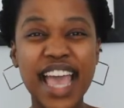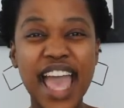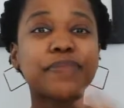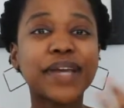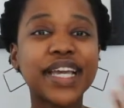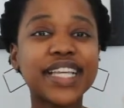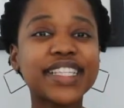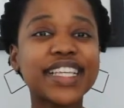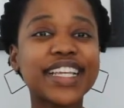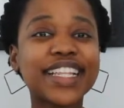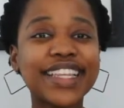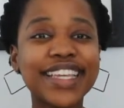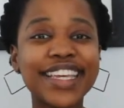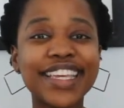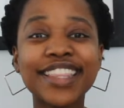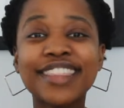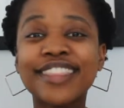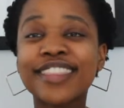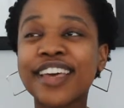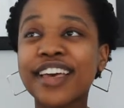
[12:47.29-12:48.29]

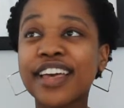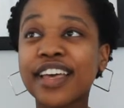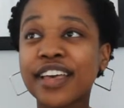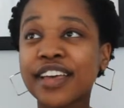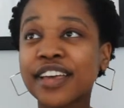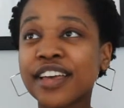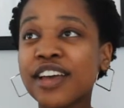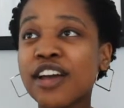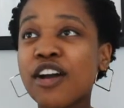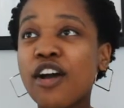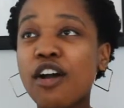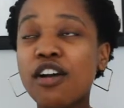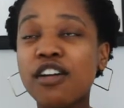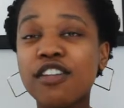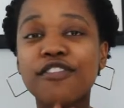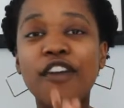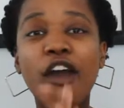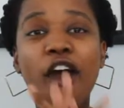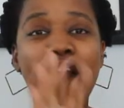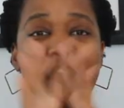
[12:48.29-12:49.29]
Basically, the
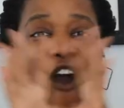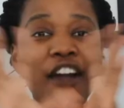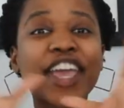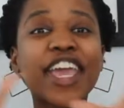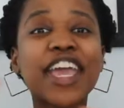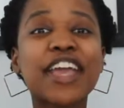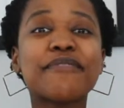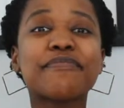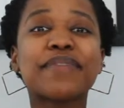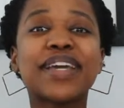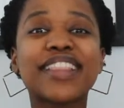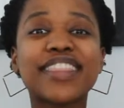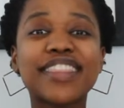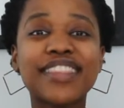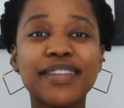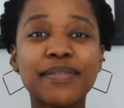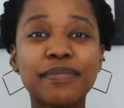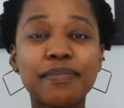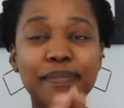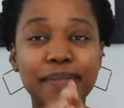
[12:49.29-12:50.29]
overarching me-
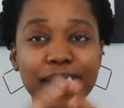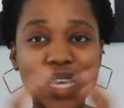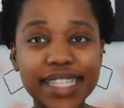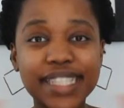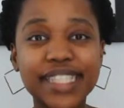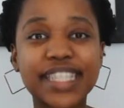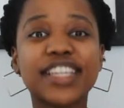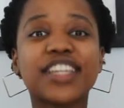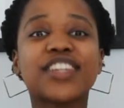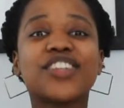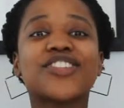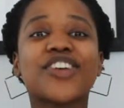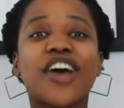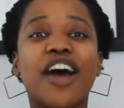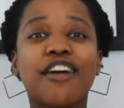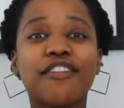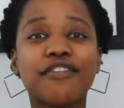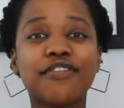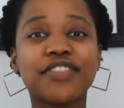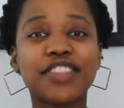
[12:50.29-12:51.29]
message
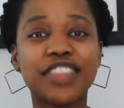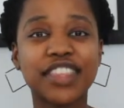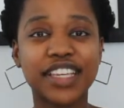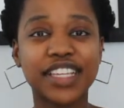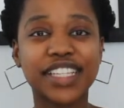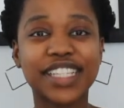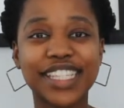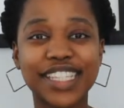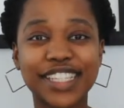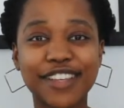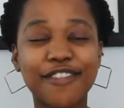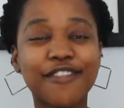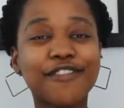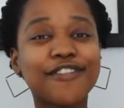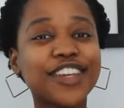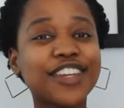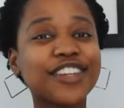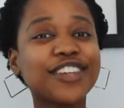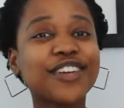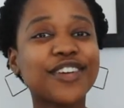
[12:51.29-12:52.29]
of this
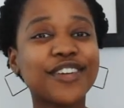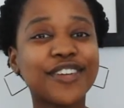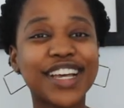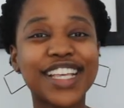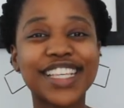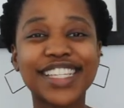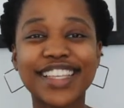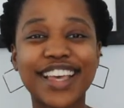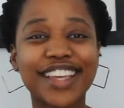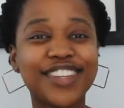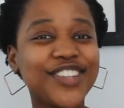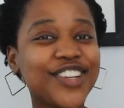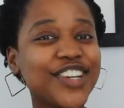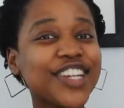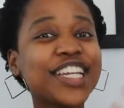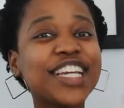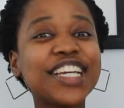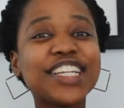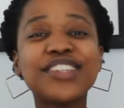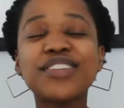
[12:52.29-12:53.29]
video is that you
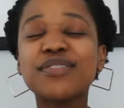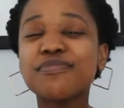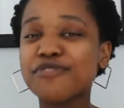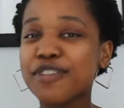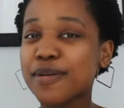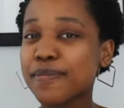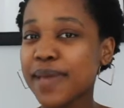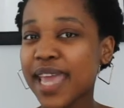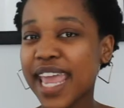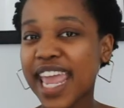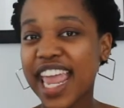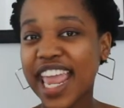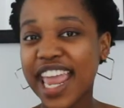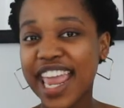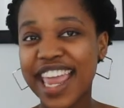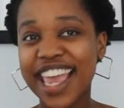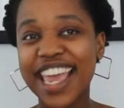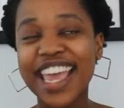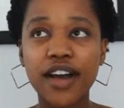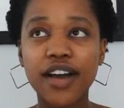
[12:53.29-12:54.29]
need to
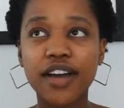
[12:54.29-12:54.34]
prepare.